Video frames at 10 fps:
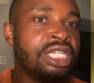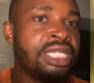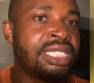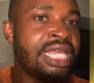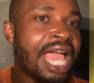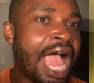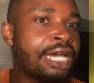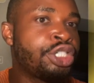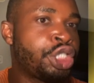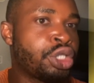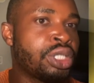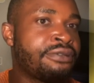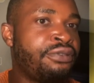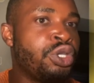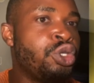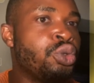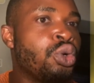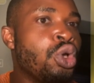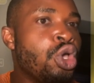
easy and short for you.